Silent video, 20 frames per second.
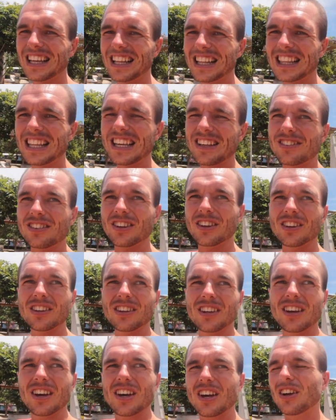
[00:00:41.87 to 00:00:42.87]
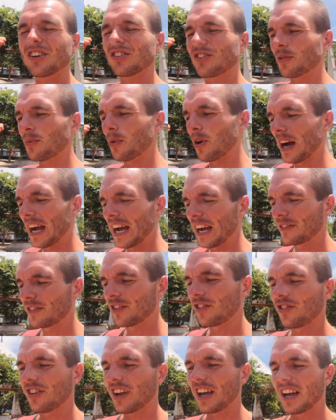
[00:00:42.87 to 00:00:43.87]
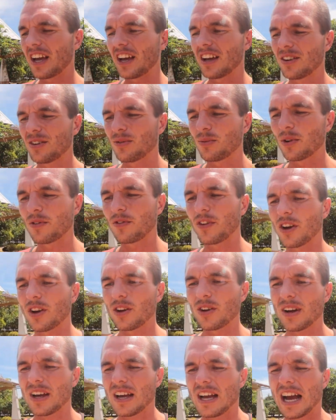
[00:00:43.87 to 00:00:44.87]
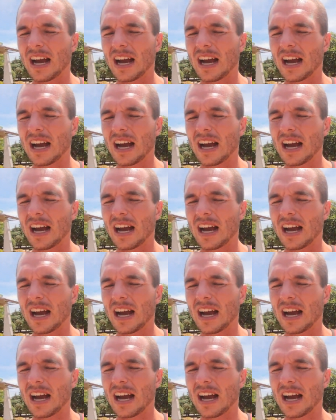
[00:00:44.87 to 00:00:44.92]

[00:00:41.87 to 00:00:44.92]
listen to what I have to share with you.